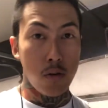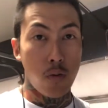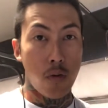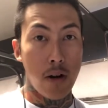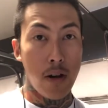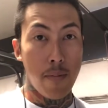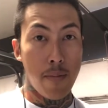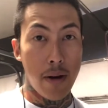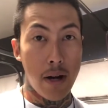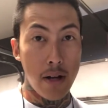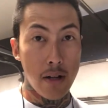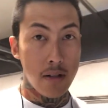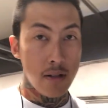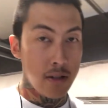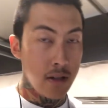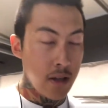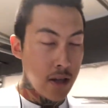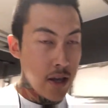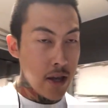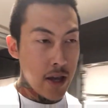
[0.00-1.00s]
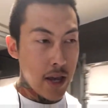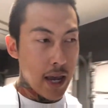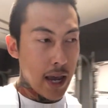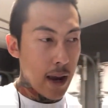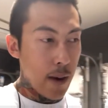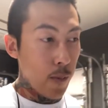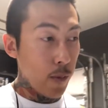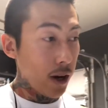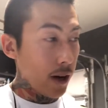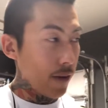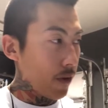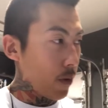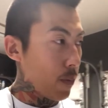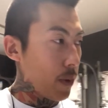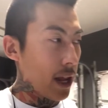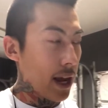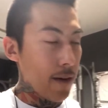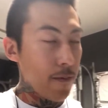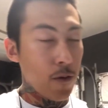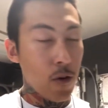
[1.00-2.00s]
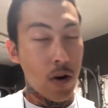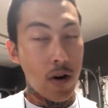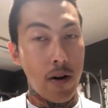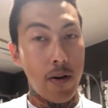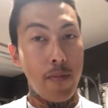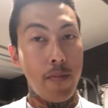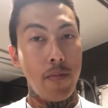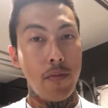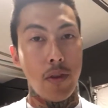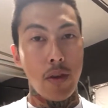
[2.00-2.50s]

20 bucks and whatever platform,